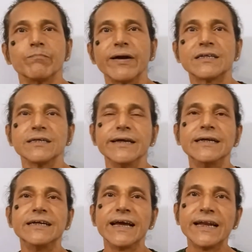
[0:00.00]
But in
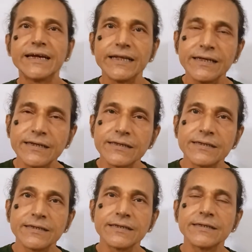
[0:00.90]
reality
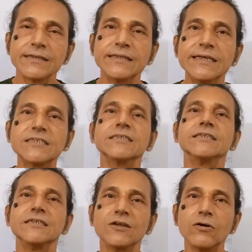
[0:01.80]
this
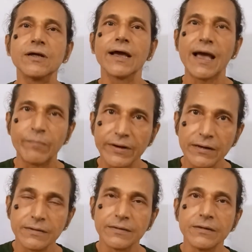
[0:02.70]
did not
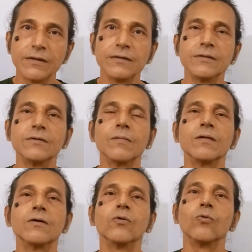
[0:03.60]
happen.
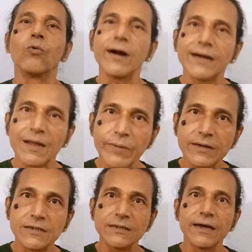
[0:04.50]
What
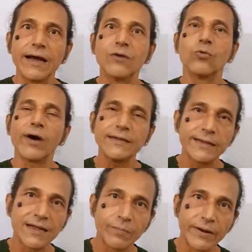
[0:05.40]
happened and why
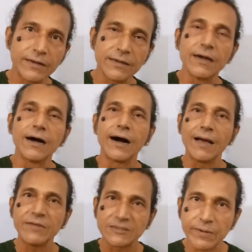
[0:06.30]
that happened, I
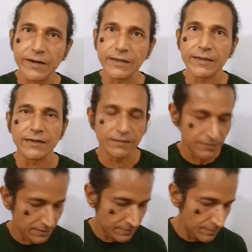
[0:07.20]
am explaining here.
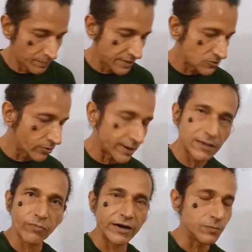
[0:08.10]
Please look at the
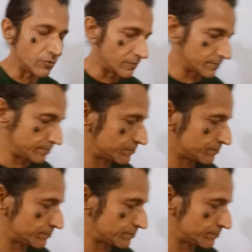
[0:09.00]
whiteboard.